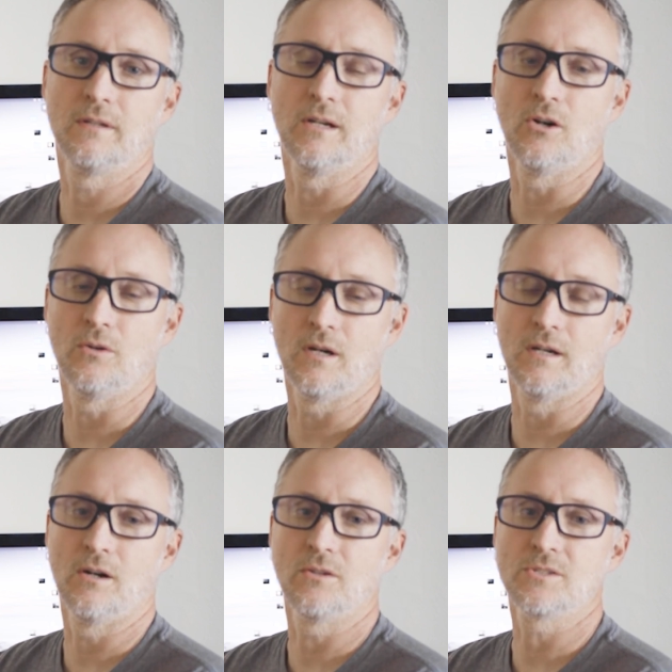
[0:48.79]

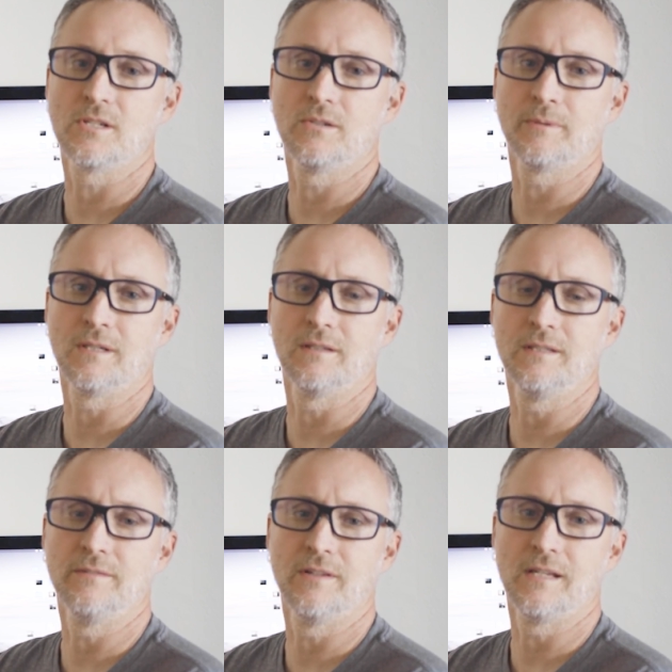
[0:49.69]
Also, I'm going to
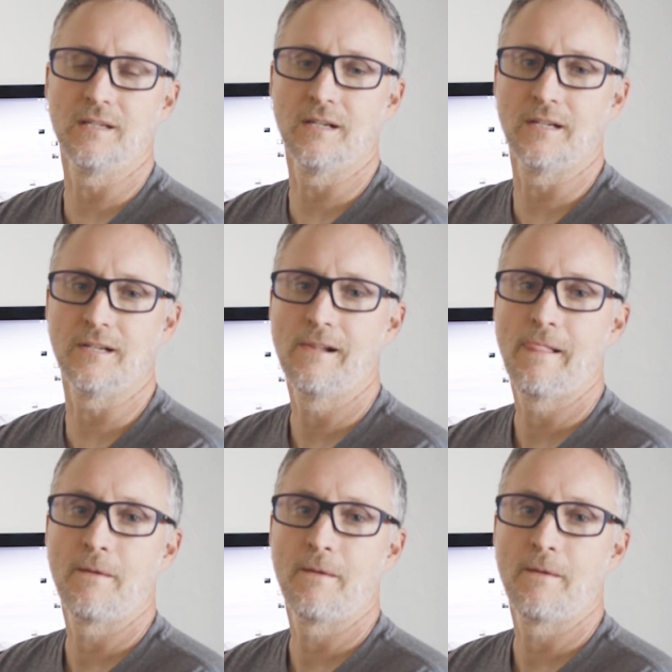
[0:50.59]
leave a